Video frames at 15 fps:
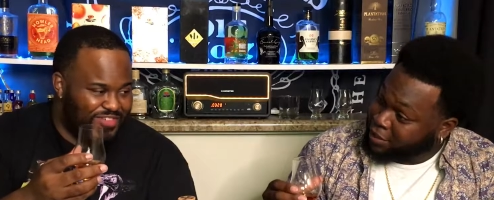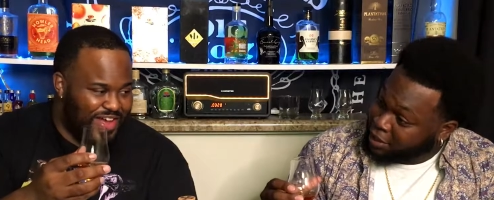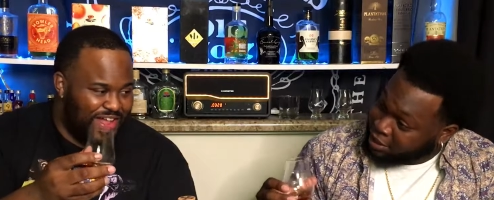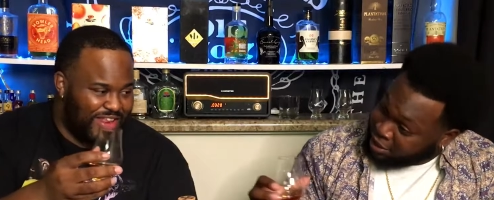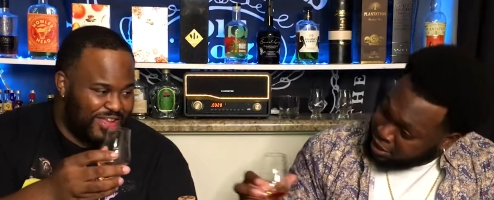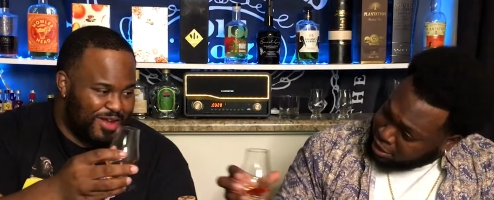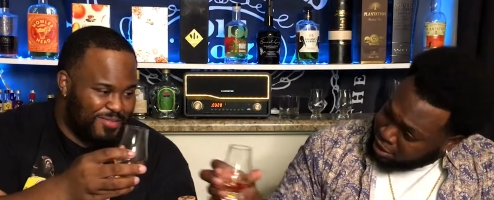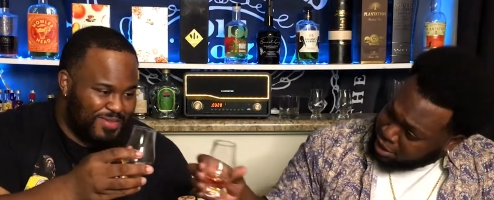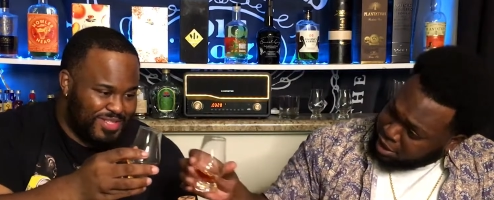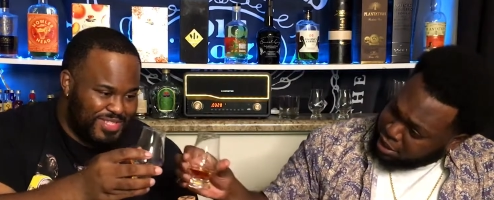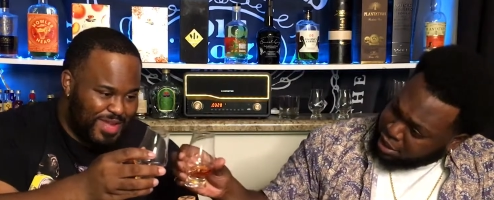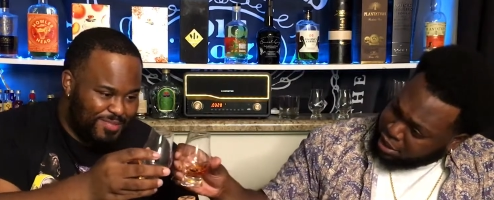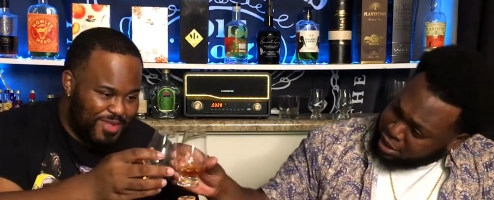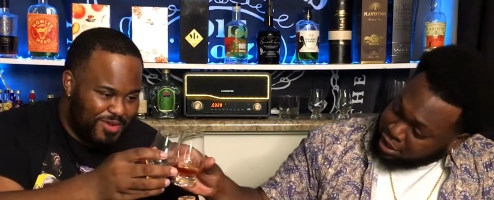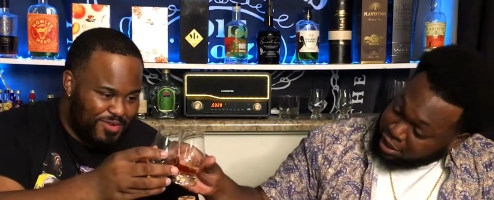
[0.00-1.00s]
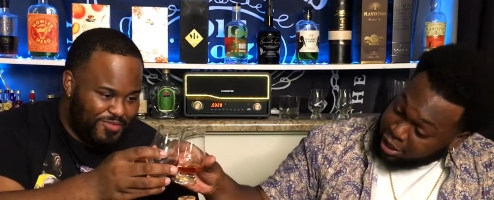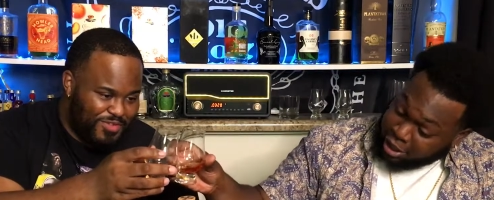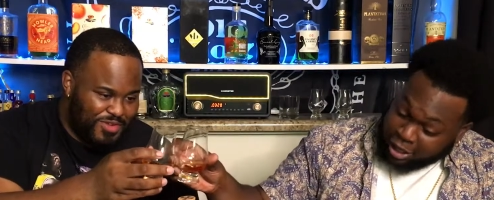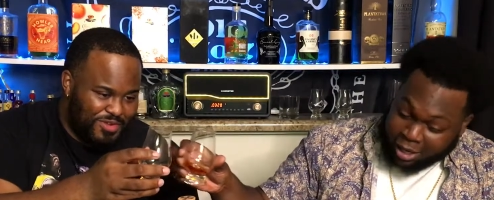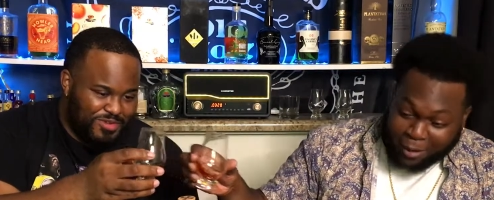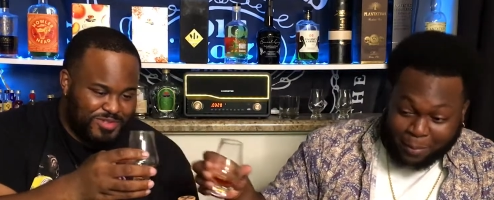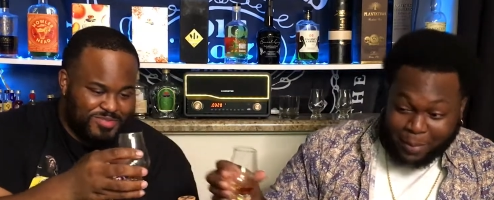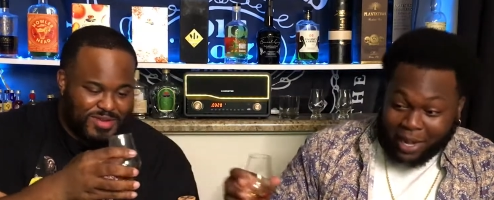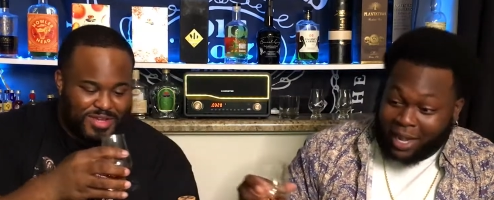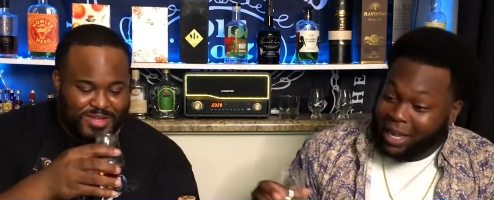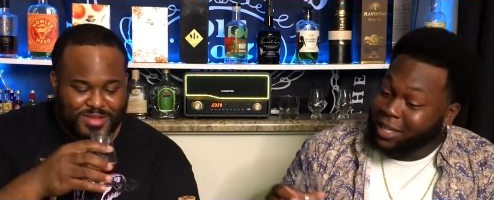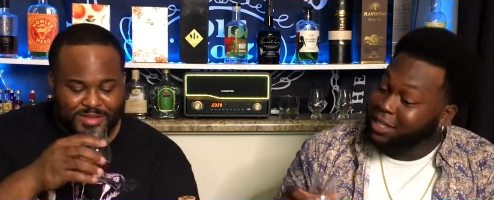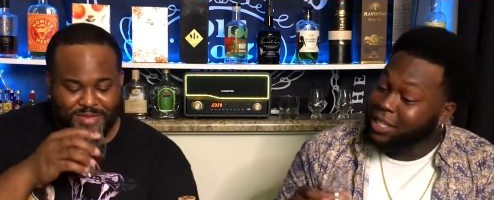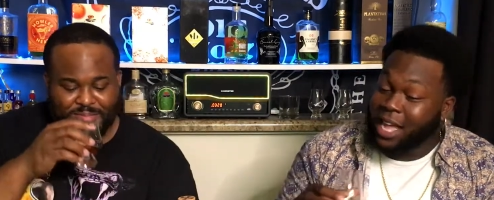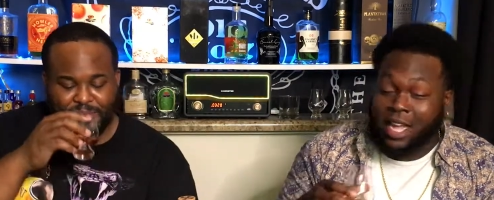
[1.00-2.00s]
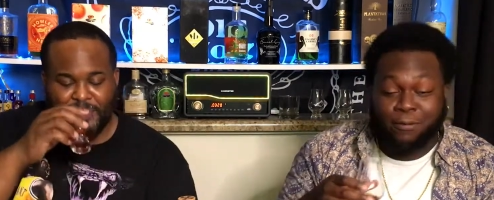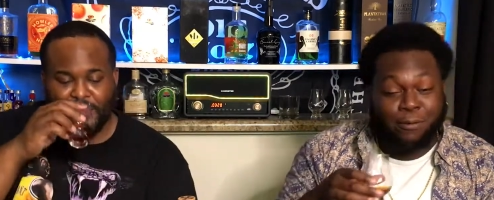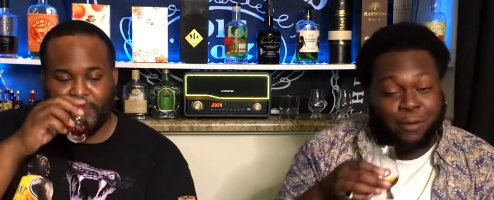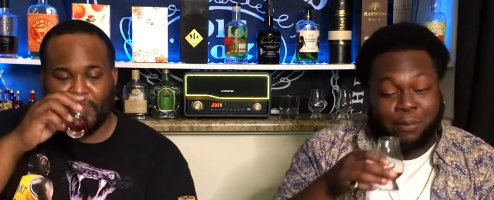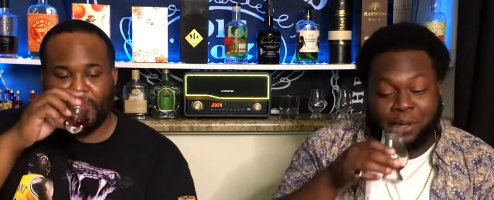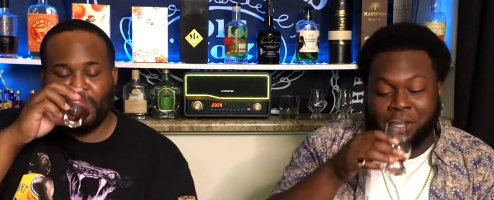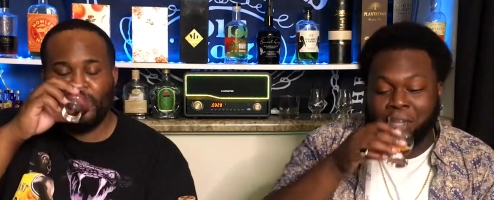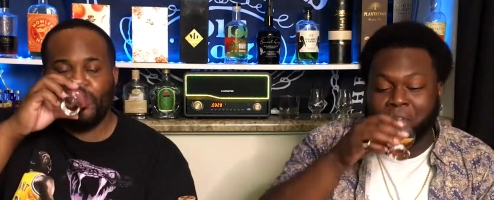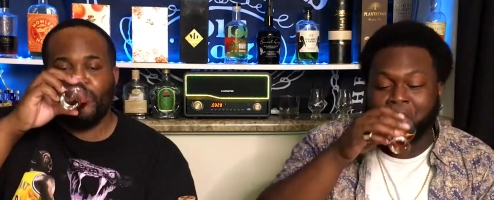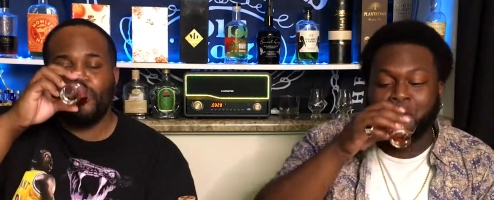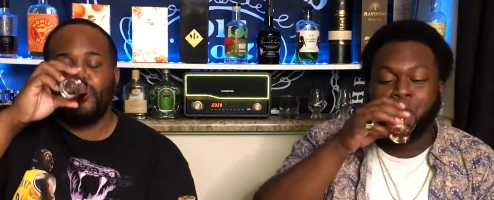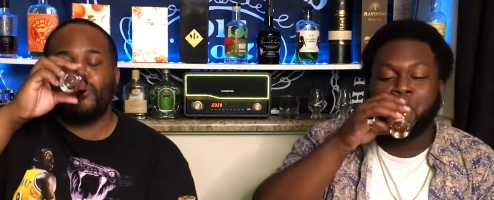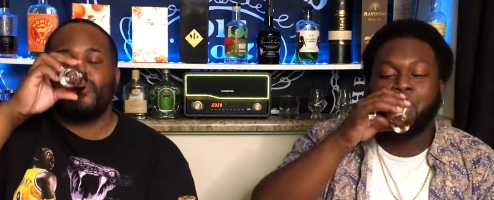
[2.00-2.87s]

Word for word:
Speaker 1: finally coming to Tap In Reviews, man. man. Thankful to be here.